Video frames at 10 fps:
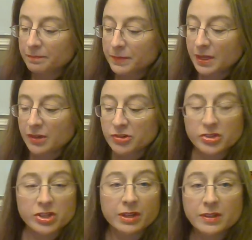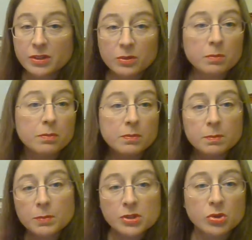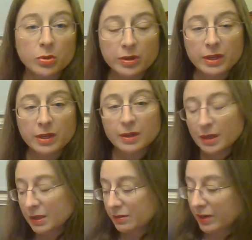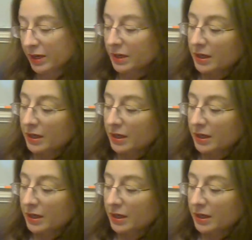nitrogen, so majority, right?